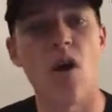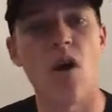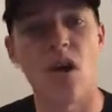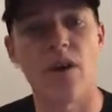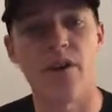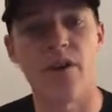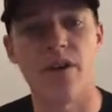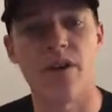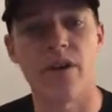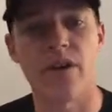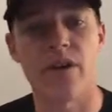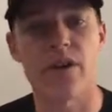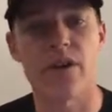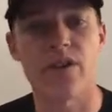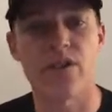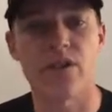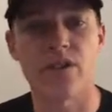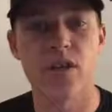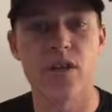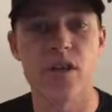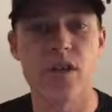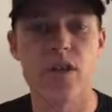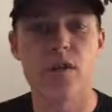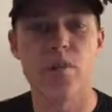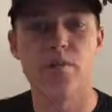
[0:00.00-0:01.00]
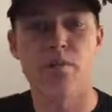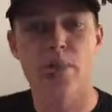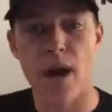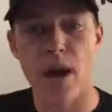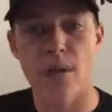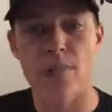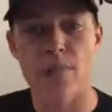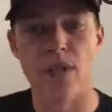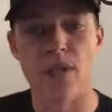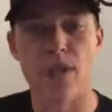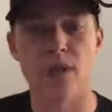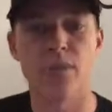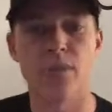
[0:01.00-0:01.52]
offering is
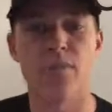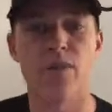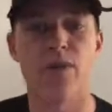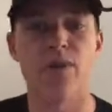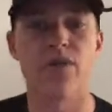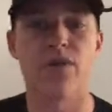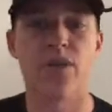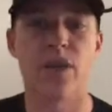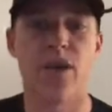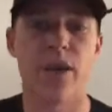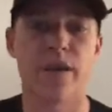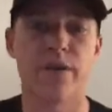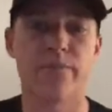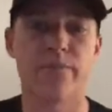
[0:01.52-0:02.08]
public per se?